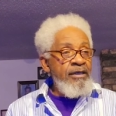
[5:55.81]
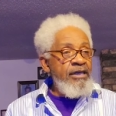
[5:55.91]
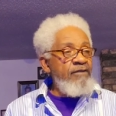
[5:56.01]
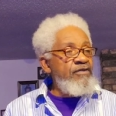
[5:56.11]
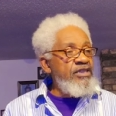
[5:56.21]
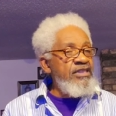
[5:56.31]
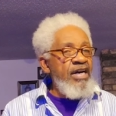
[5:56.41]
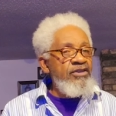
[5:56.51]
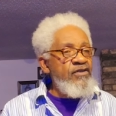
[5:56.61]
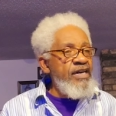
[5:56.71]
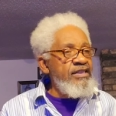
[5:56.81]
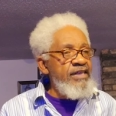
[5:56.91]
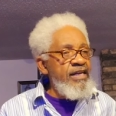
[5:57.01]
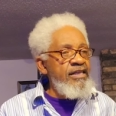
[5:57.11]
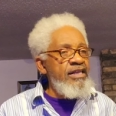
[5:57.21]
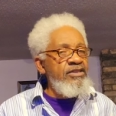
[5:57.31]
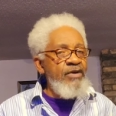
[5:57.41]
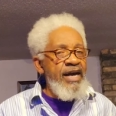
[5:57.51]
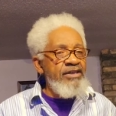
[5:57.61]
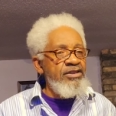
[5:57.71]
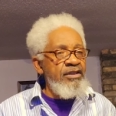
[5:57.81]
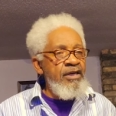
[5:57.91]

if it's not translated into action.